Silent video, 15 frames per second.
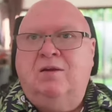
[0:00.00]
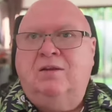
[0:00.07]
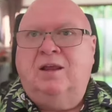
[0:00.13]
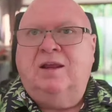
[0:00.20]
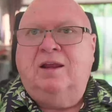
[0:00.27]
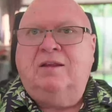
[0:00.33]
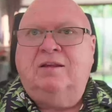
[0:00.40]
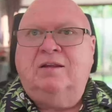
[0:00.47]

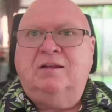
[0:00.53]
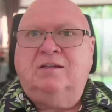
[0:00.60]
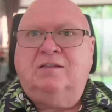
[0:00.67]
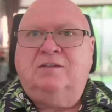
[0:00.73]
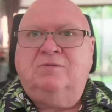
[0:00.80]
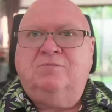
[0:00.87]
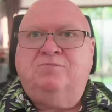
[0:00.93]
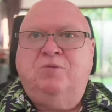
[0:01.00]
like this
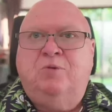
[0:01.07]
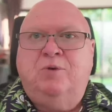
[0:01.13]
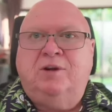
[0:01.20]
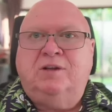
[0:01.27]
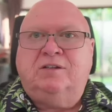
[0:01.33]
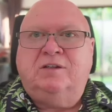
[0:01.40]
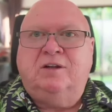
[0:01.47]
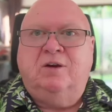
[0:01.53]
and
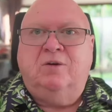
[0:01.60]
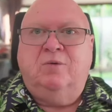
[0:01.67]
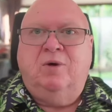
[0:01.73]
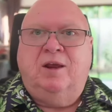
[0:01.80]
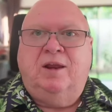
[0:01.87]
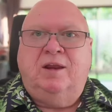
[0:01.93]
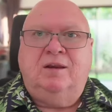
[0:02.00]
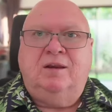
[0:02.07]
points their weight.